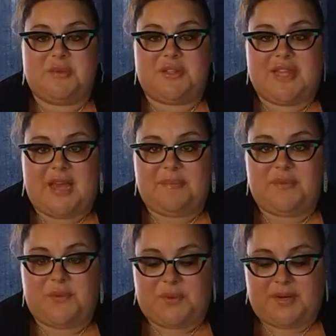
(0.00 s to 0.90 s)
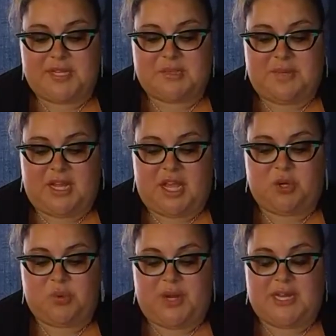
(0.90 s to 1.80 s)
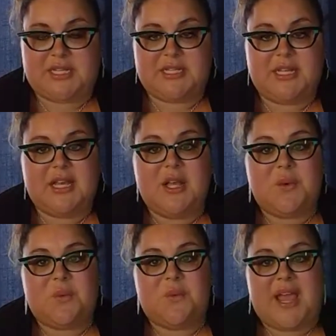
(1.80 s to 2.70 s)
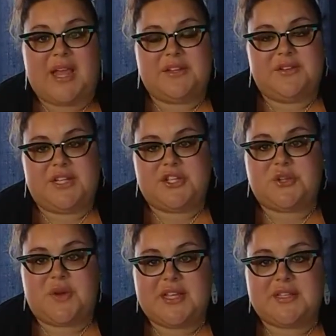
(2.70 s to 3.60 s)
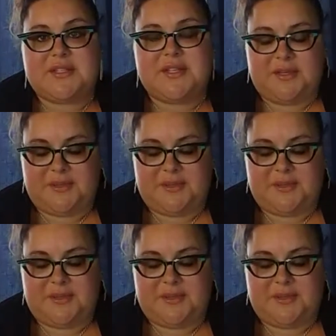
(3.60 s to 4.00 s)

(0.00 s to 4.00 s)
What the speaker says: about that before as being a great way to de-stress.